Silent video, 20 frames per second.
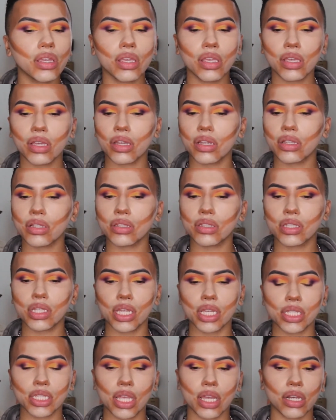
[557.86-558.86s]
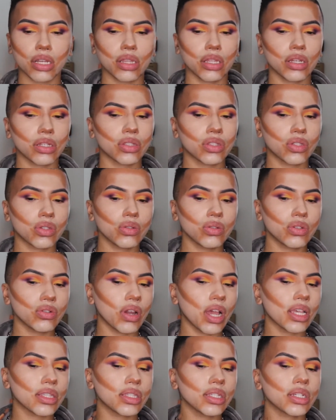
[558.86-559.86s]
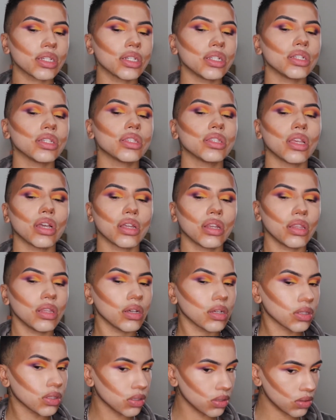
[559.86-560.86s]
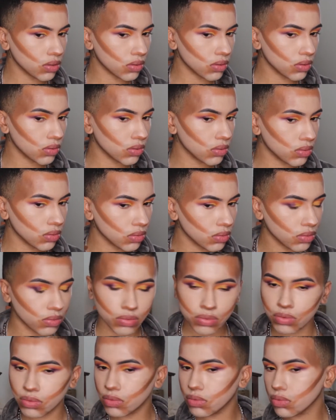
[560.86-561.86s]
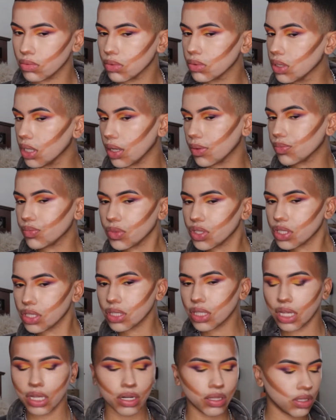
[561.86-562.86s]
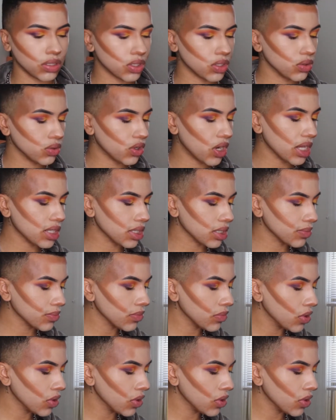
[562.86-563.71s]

and it's not going to look too drastic, and it's not going to look too, it's just not going to look too drastic.